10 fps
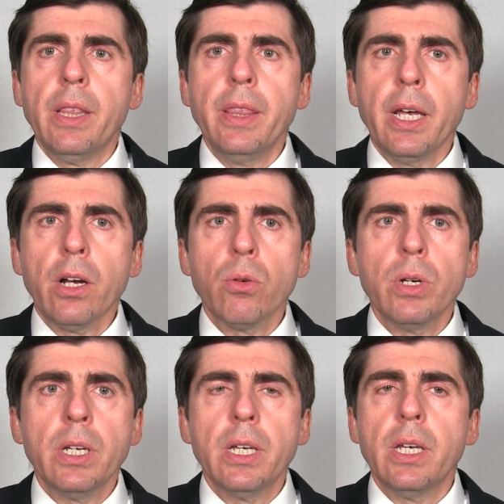
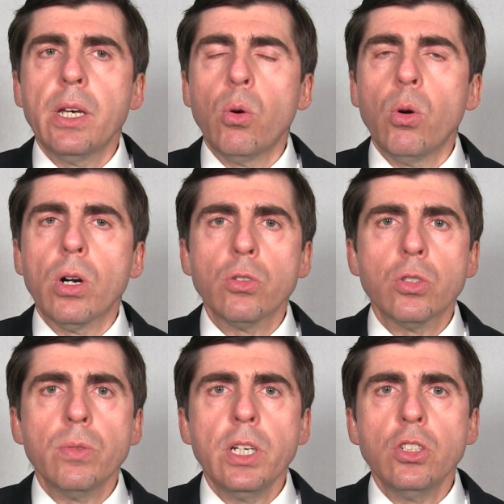Narrowing or
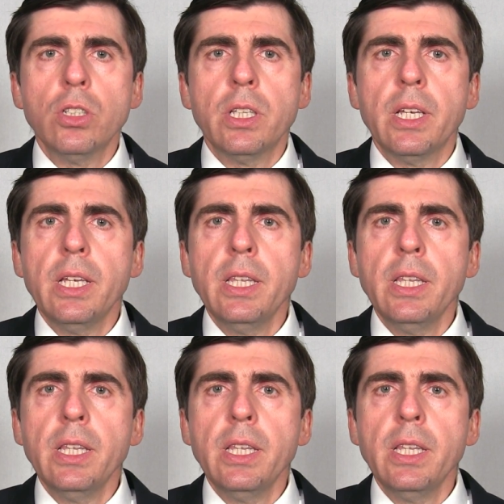ulceration